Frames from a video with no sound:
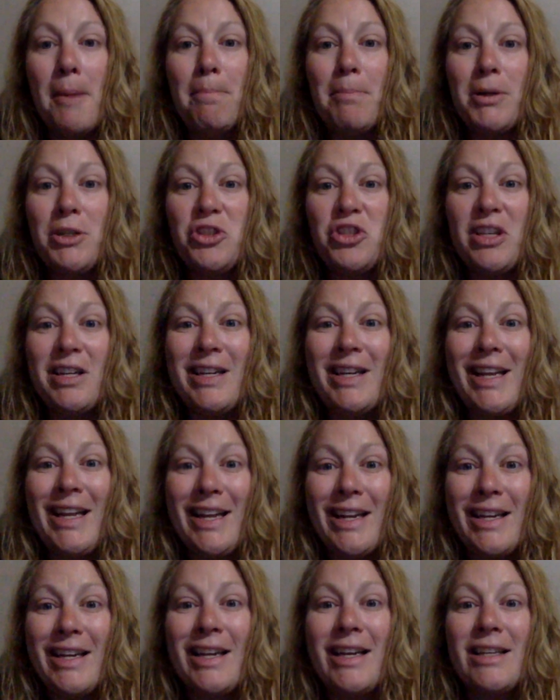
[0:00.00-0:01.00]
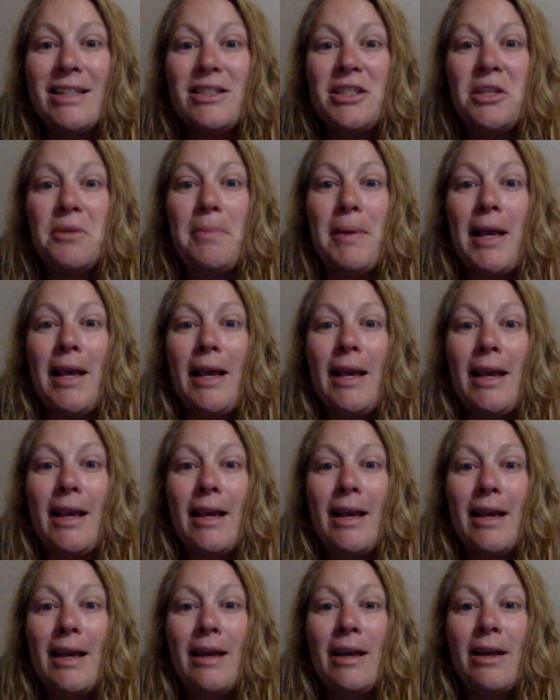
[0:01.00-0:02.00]
But she needed it to
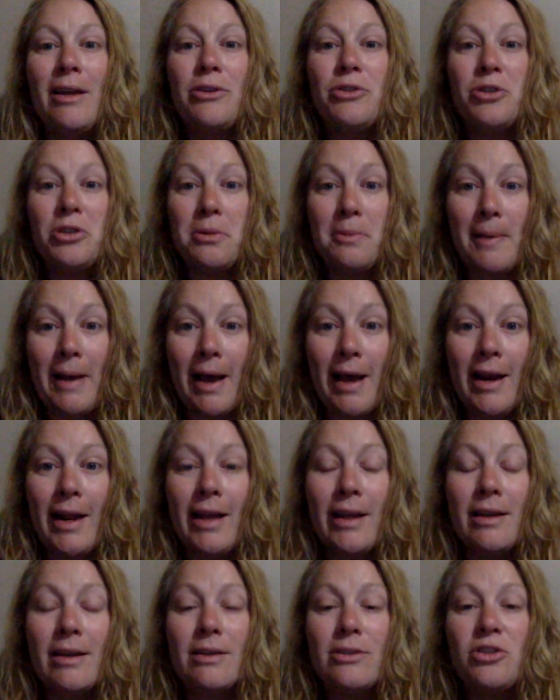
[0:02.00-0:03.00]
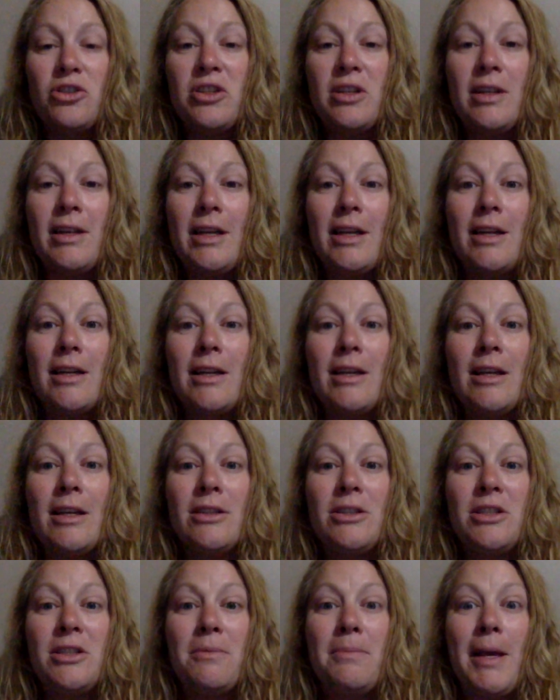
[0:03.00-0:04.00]
be dramatic. She needed
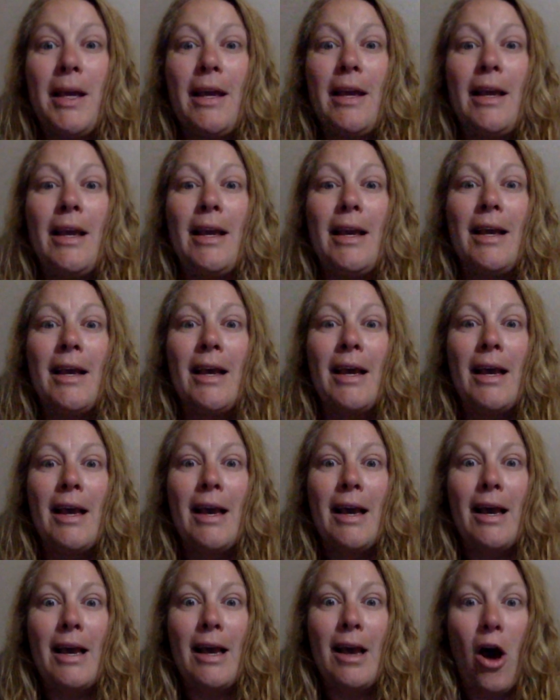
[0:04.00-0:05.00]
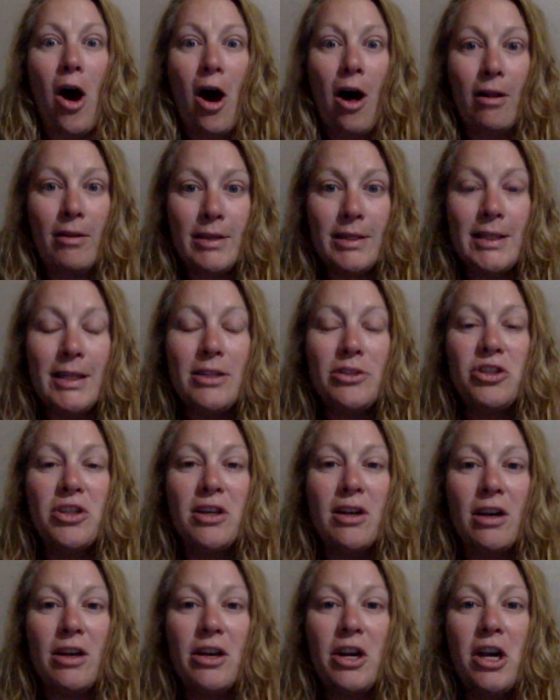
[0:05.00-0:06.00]
it to be all
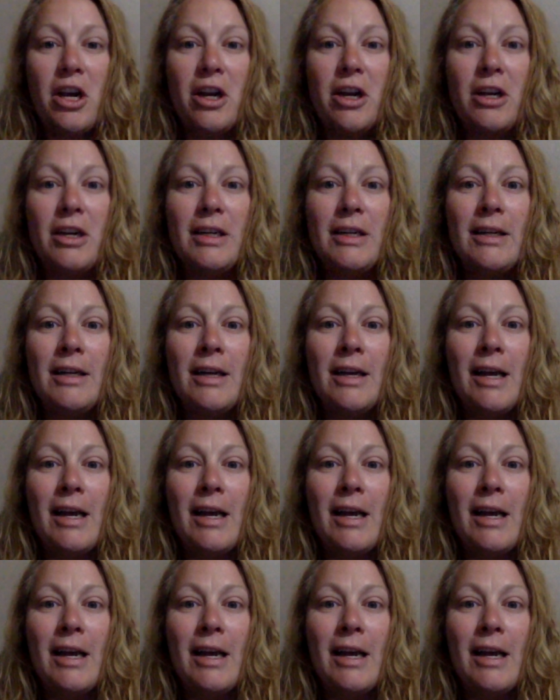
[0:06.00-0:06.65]
attention on her.